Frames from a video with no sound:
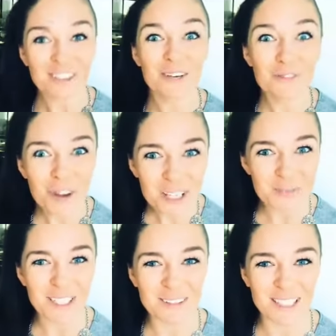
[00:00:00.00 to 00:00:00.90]
the first
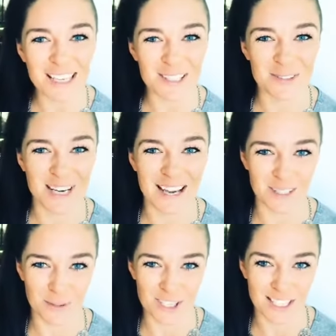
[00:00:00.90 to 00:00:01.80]
one I would like to
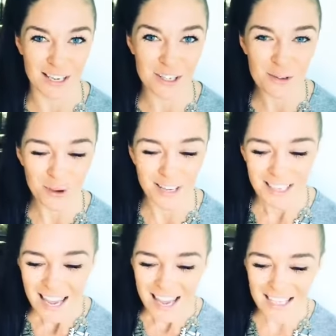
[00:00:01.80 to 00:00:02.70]
announce, which is our new one,
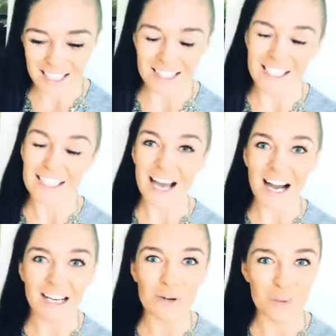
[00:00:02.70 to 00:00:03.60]
is the
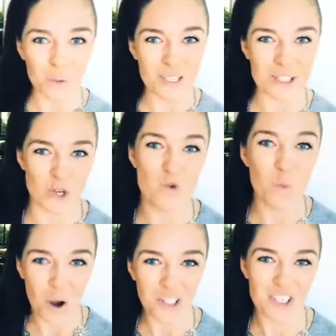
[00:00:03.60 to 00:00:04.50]
Young Woman to
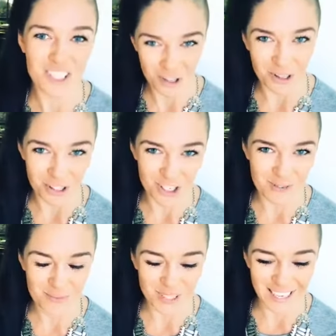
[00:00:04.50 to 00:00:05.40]
Watch Scholarship.
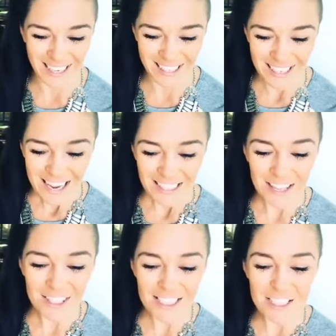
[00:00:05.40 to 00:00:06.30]
Okay,
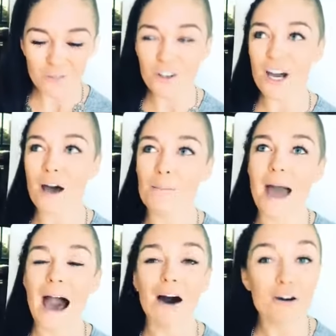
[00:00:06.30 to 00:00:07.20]
now this is for a
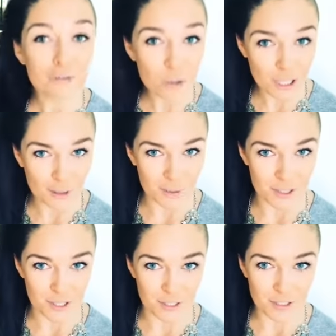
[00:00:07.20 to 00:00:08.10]
powerful young
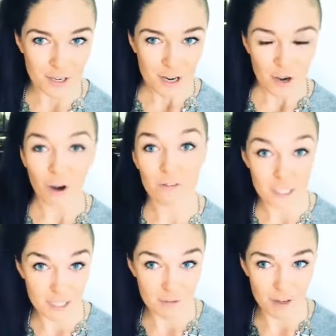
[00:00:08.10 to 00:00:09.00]
person
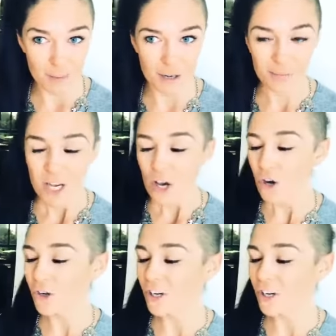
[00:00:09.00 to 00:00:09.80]
obviously a female, who